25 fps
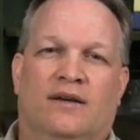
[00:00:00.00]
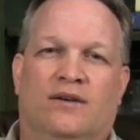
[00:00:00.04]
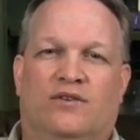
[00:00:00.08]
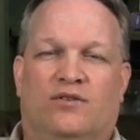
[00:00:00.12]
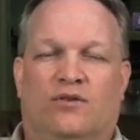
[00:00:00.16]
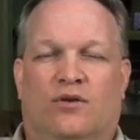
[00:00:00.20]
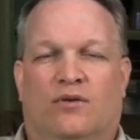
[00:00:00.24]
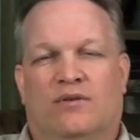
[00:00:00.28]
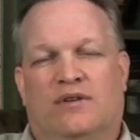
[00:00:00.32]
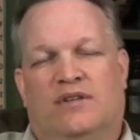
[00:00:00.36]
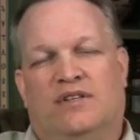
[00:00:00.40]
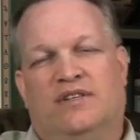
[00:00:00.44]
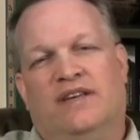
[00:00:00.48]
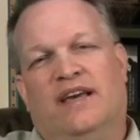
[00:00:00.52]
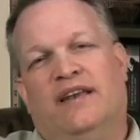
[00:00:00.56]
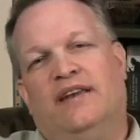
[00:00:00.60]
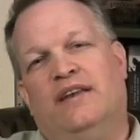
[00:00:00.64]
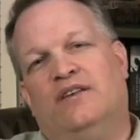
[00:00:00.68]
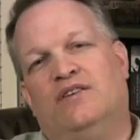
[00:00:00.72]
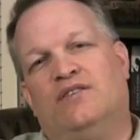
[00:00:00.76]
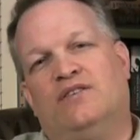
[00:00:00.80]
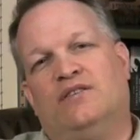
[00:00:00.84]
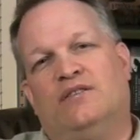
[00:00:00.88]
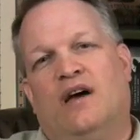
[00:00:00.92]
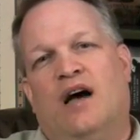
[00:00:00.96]
So
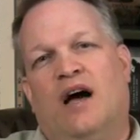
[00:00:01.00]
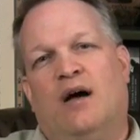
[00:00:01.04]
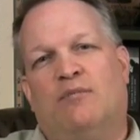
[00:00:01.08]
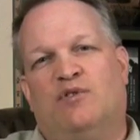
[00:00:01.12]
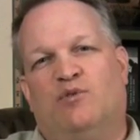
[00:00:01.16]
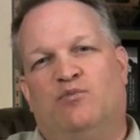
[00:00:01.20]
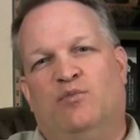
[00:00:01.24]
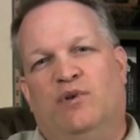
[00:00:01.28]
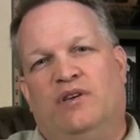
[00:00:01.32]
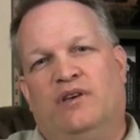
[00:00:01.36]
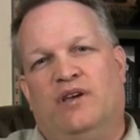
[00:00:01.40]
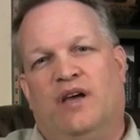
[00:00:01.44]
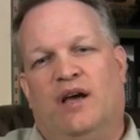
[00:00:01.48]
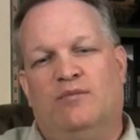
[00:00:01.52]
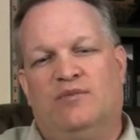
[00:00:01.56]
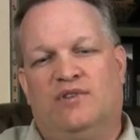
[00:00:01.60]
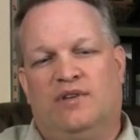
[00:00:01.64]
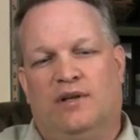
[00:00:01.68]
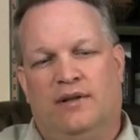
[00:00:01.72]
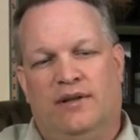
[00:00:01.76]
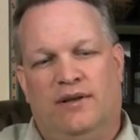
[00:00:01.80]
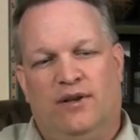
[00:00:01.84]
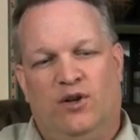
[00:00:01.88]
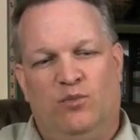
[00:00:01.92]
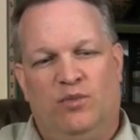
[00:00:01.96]
setting stops becomes
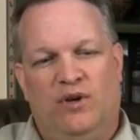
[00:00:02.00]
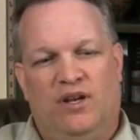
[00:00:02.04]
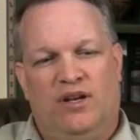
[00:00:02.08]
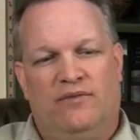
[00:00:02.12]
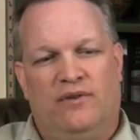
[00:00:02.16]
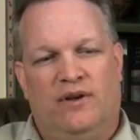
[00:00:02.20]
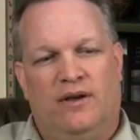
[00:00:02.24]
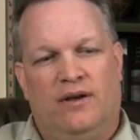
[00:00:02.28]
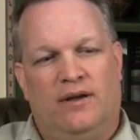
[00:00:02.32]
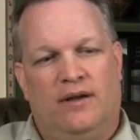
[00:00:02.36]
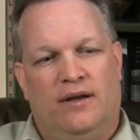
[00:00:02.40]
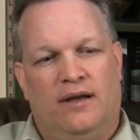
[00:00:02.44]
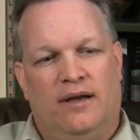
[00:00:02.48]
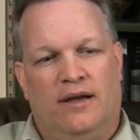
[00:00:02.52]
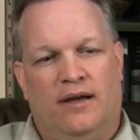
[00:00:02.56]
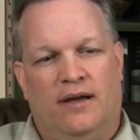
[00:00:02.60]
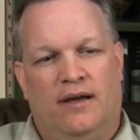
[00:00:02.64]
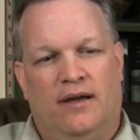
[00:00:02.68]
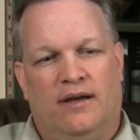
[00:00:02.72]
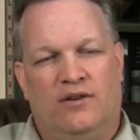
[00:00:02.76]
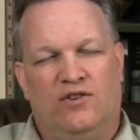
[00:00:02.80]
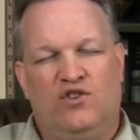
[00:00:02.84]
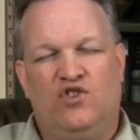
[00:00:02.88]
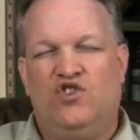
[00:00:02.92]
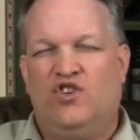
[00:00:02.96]
a little bit of
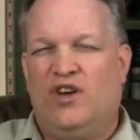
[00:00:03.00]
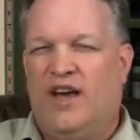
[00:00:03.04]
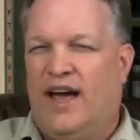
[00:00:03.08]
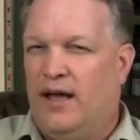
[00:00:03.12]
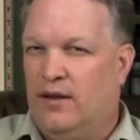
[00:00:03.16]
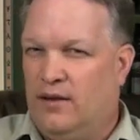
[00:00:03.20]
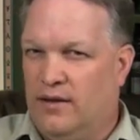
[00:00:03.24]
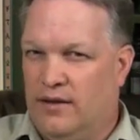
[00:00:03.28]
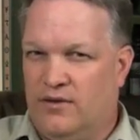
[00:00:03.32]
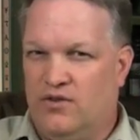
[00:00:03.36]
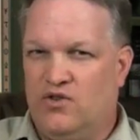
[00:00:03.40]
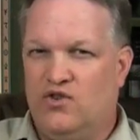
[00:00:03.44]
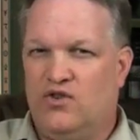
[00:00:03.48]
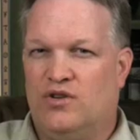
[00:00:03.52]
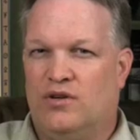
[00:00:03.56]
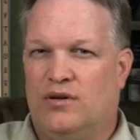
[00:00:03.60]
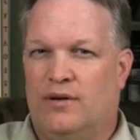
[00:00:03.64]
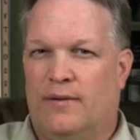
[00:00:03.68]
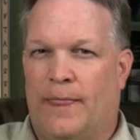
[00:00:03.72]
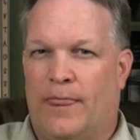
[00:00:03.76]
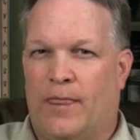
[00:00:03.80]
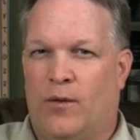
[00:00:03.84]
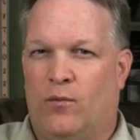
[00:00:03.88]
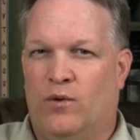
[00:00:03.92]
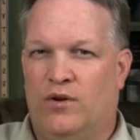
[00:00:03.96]
a challenge
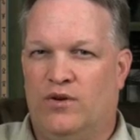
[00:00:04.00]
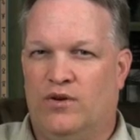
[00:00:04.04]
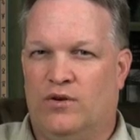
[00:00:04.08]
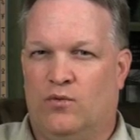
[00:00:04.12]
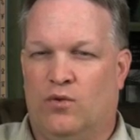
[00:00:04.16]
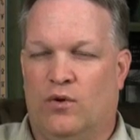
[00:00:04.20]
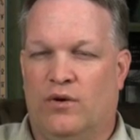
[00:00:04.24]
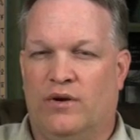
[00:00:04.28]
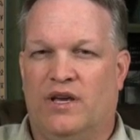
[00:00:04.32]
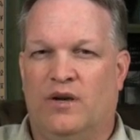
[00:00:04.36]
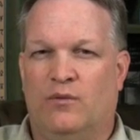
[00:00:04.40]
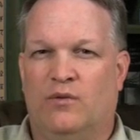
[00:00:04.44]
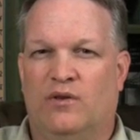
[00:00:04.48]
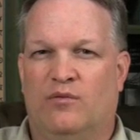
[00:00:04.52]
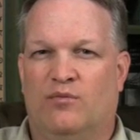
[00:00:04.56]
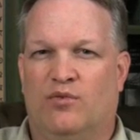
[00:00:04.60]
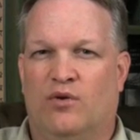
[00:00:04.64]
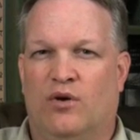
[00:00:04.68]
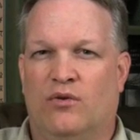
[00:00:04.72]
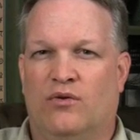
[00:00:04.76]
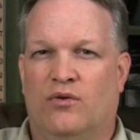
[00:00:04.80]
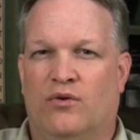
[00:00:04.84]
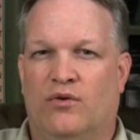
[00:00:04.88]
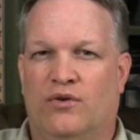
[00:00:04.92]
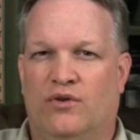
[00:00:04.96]
when you're working with a
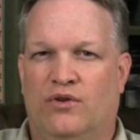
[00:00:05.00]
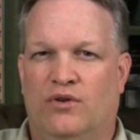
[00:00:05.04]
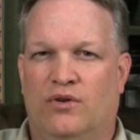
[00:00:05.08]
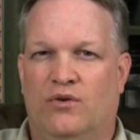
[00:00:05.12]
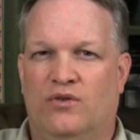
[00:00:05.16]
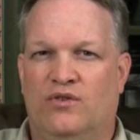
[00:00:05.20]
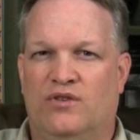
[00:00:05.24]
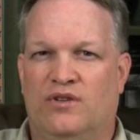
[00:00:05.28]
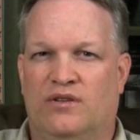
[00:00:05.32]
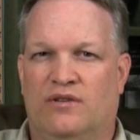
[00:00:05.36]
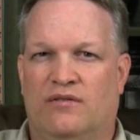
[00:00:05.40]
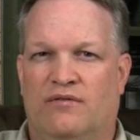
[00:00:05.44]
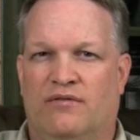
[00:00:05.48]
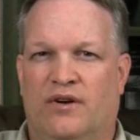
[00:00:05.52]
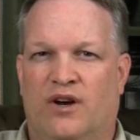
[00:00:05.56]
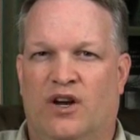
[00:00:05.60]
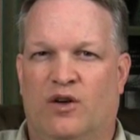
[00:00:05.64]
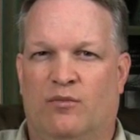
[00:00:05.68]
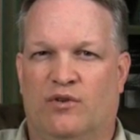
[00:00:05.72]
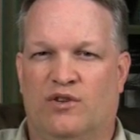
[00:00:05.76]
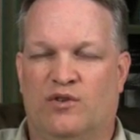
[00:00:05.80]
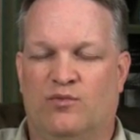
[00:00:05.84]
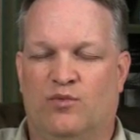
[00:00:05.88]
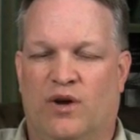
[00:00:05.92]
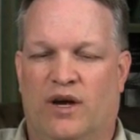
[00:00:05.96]
broker who uses a
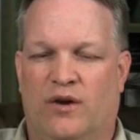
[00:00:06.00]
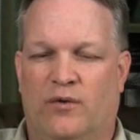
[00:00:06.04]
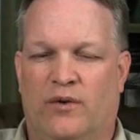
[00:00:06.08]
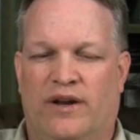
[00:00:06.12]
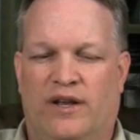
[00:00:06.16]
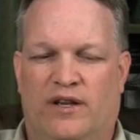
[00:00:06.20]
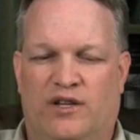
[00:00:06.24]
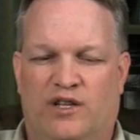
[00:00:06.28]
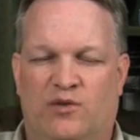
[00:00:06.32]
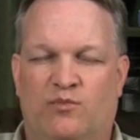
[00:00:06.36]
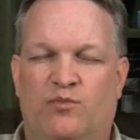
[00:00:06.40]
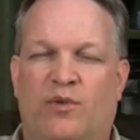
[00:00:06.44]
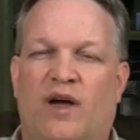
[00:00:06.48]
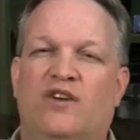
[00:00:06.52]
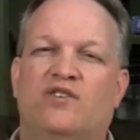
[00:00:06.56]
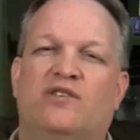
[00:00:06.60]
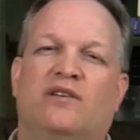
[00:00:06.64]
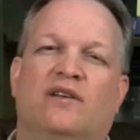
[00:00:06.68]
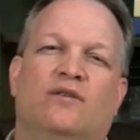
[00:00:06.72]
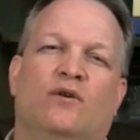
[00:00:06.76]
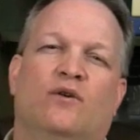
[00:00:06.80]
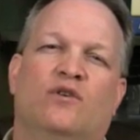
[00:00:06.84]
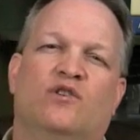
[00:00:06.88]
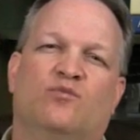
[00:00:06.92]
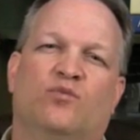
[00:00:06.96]
variable spread rate,
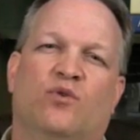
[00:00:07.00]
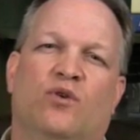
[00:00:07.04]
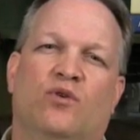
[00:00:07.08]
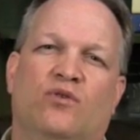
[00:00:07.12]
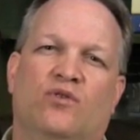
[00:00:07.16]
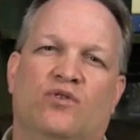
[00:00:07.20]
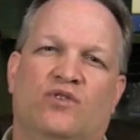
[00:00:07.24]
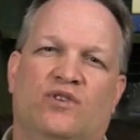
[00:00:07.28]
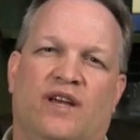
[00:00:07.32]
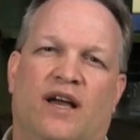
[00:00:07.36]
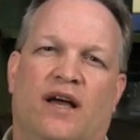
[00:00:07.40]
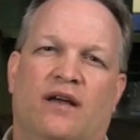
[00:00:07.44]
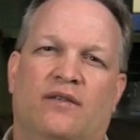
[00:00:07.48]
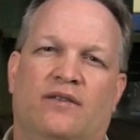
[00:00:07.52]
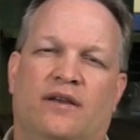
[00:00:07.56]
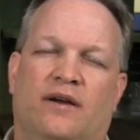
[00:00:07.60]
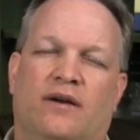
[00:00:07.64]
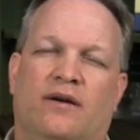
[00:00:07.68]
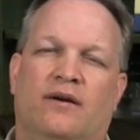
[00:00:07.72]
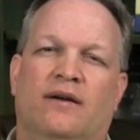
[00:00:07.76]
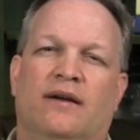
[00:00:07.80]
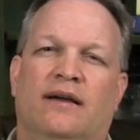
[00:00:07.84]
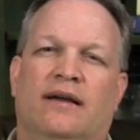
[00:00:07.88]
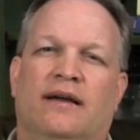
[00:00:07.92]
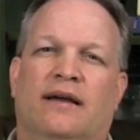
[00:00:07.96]
especially those brokers out
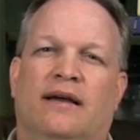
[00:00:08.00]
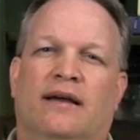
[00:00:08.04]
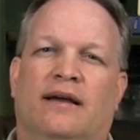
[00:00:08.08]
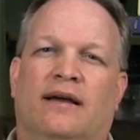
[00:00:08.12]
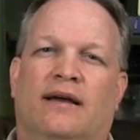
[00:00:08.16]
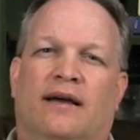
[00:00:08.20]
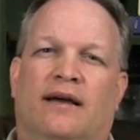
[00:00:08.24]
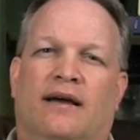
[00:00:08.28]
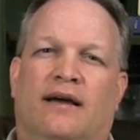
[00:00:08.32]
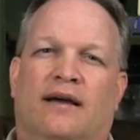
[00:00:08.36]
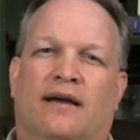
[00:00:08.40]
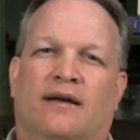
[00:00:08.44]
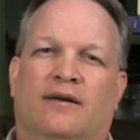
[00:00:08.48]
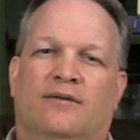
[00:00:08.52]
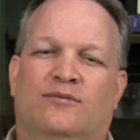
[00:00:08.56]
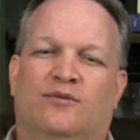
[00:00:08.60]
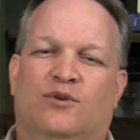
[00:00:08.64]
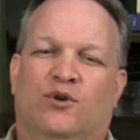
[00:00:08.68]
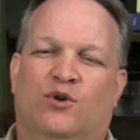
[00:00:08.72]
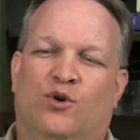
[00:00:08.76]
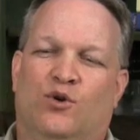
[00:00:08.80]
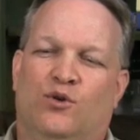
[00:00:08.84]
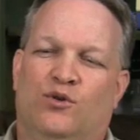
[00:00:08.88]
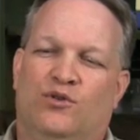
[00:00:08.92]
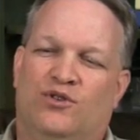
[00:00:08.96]
there
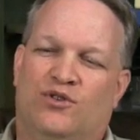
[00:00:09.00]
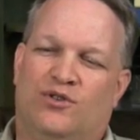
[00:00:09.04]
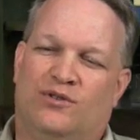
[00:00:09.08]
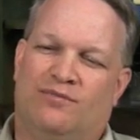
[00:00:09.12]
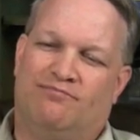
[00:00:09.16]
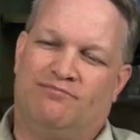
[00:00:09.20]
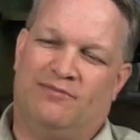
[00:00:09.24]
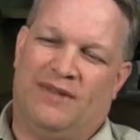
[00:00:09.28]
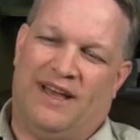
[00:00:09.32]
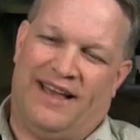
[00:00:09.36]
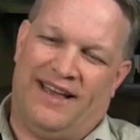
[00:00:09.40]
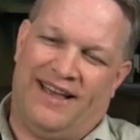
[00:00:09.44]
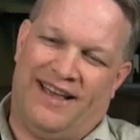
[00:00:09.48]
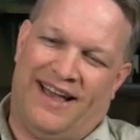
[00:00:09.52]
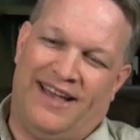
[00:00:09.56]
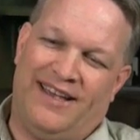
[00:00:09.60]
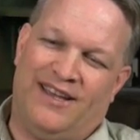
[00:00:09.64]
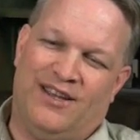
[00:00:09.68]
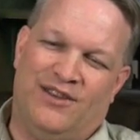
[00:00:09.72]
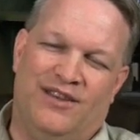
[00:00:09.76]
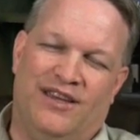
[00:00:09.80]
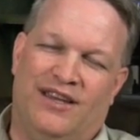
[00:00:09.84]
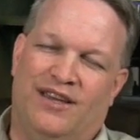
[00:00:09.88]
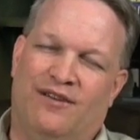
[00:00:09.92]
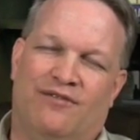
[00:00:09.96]
I
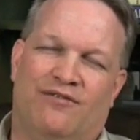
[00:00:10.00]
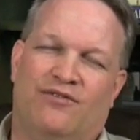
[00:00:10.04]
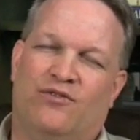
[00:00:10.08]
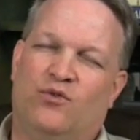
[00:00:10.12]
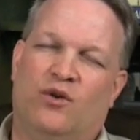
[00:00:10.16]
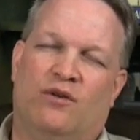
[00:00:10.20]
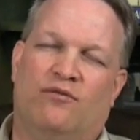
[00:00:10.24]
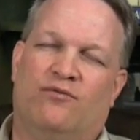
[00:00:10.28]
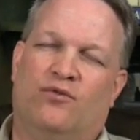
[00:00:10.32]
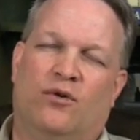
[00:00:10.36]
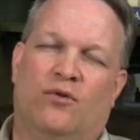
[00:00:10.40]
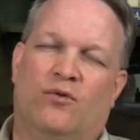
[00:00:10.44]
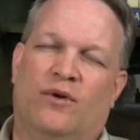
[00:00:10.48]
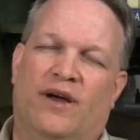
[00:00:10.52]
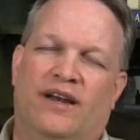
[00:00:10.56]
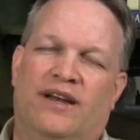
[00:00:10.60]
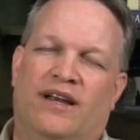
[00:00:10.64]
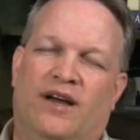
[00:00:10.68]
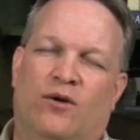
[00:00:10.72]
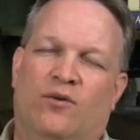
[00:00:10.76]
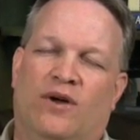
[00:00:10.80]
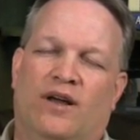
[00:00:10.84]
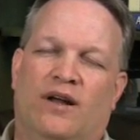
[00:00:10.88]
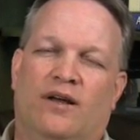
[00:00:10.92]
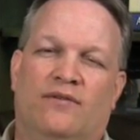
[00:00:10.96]
can think of 3 or 4 right
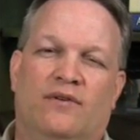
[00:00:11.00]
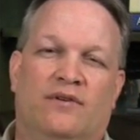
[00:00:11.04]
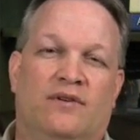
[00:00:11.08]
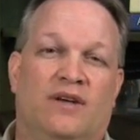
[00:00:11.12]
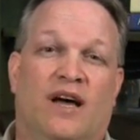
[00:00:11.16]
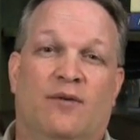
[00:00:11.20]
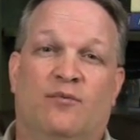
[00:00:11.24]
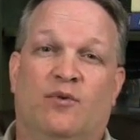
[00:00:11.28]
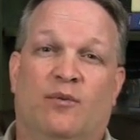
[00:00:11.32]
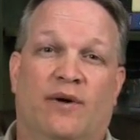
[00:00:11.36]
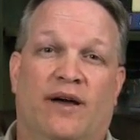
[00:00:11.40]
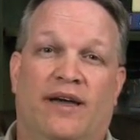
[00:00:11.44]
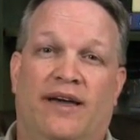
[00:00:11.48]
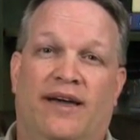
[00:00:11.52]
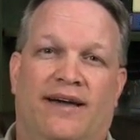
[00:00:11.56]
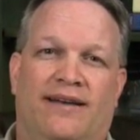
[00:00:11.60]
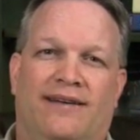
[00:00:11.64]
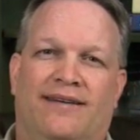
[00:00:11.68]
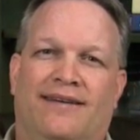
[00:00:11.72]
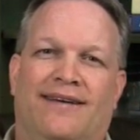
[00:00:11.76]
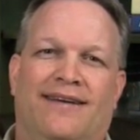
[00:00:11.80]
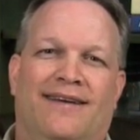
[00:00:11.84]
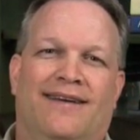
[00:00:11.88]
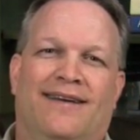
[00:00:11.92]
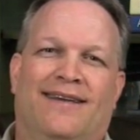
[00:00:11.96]
now, right off the top of my
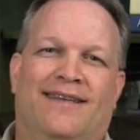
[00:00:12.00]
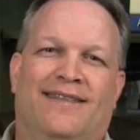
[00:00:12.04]
head,